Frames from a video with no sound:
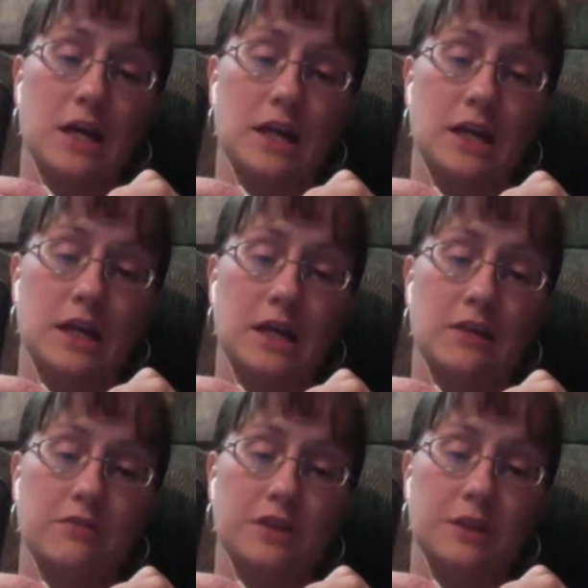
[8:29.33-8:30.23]

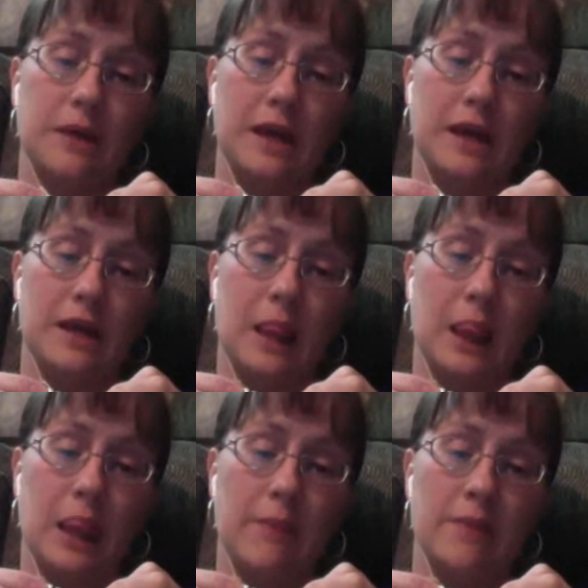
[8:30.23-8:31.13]
Canadian fleabane,
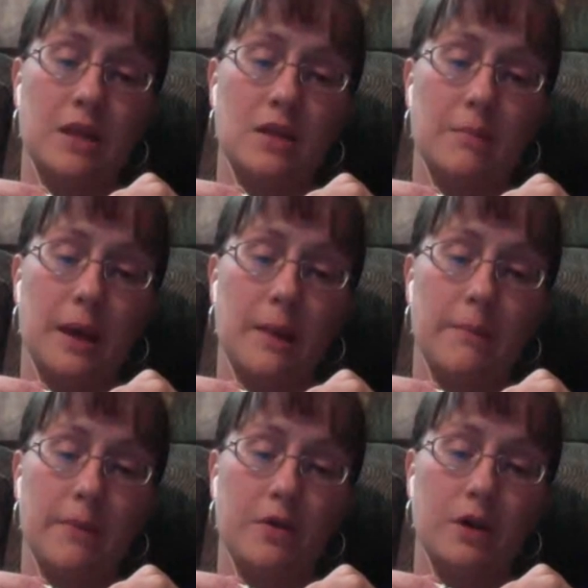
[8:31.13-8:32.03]
lemon,
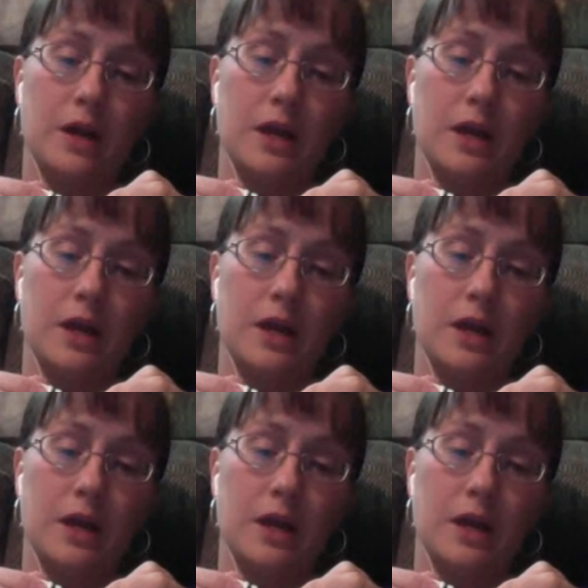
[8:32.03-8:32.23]
pepper,